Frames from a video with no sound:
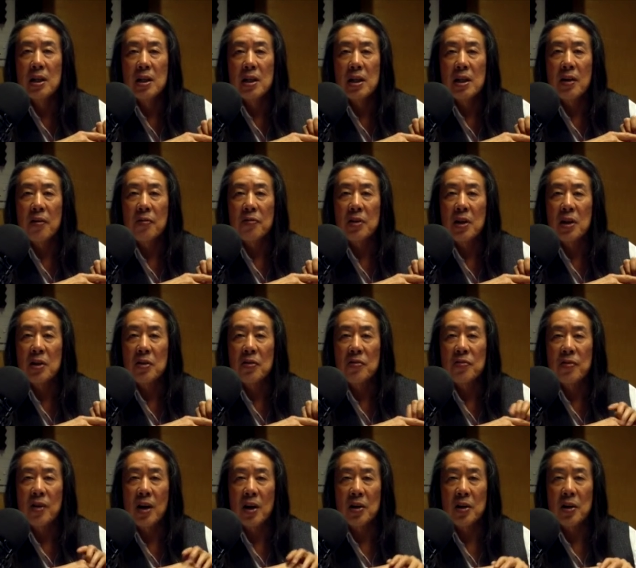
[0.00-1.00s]
if they're to
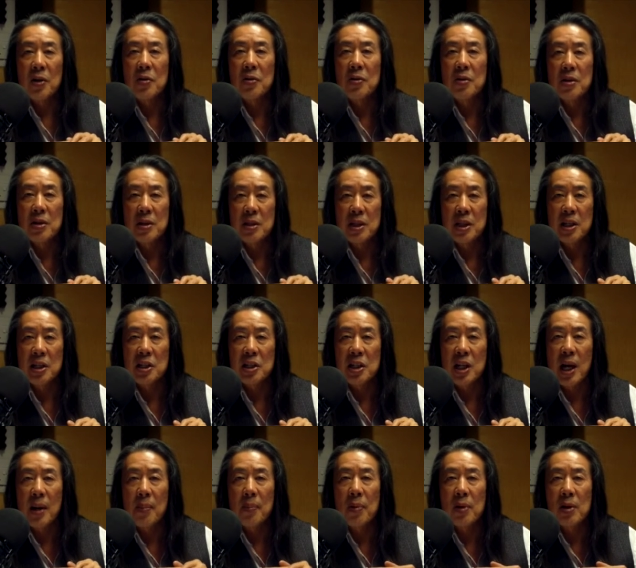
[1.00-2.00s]
follow the
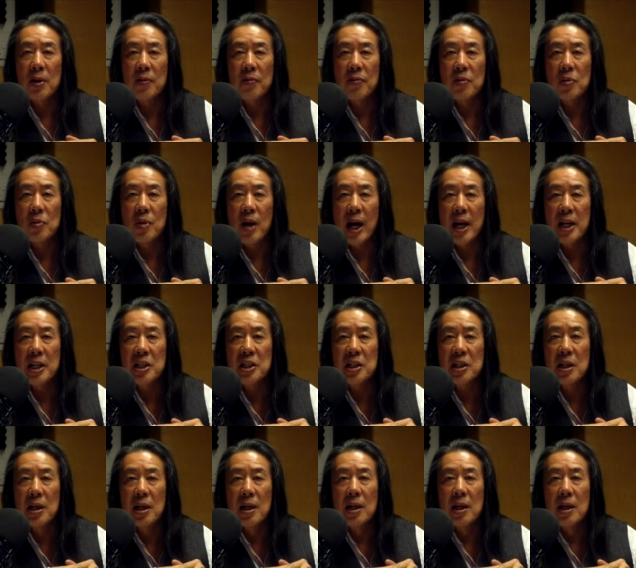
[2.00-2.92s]
example of Christ